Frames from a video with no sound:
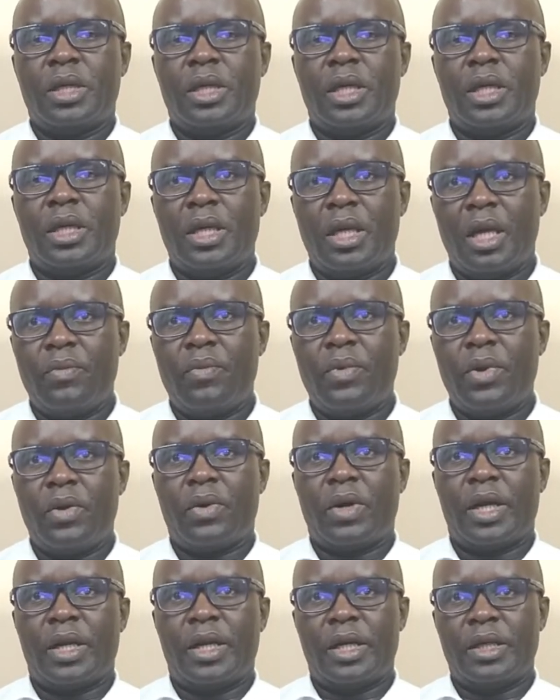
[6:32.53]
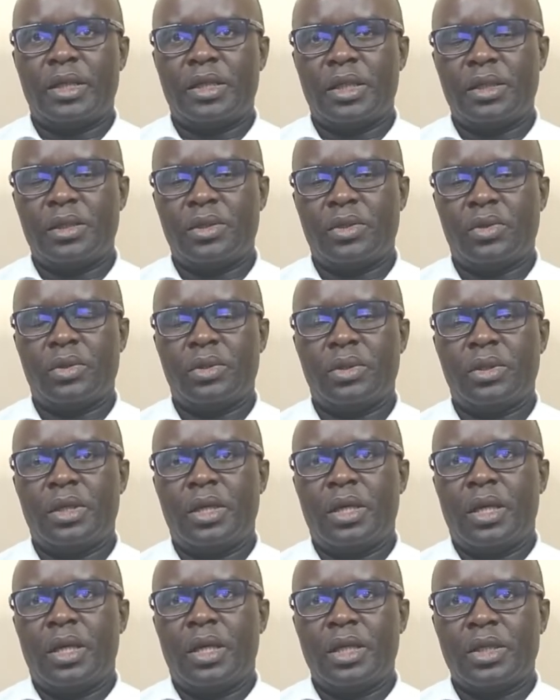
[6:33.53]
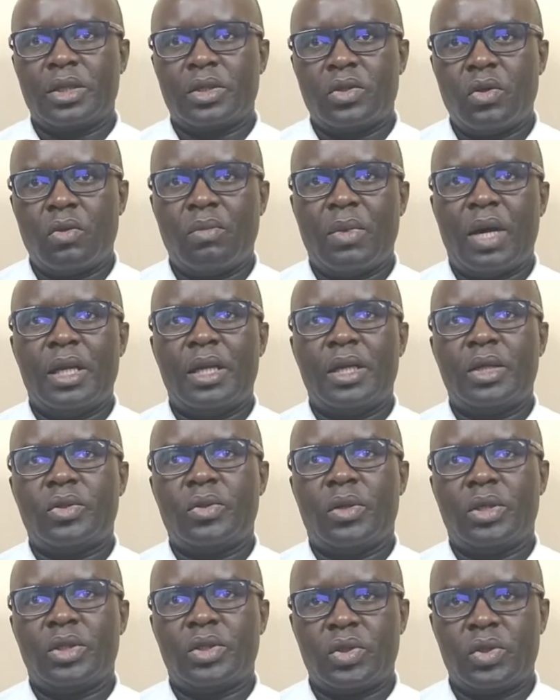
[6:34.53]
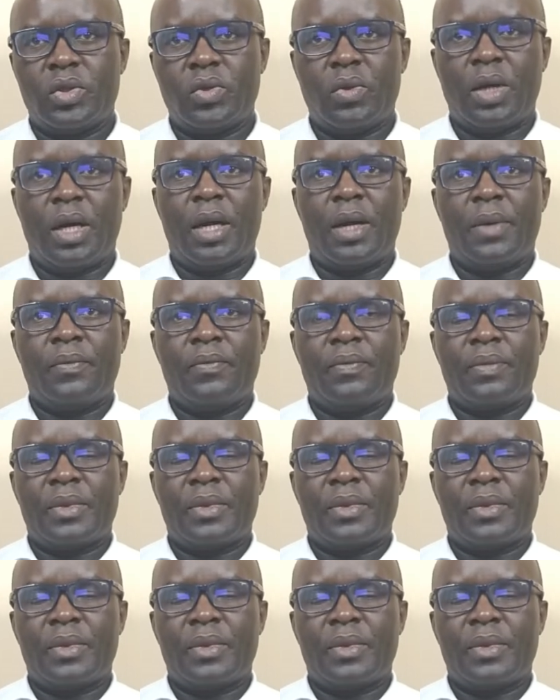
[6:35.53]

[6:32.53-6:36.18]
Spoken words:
in every organization is normally to ensure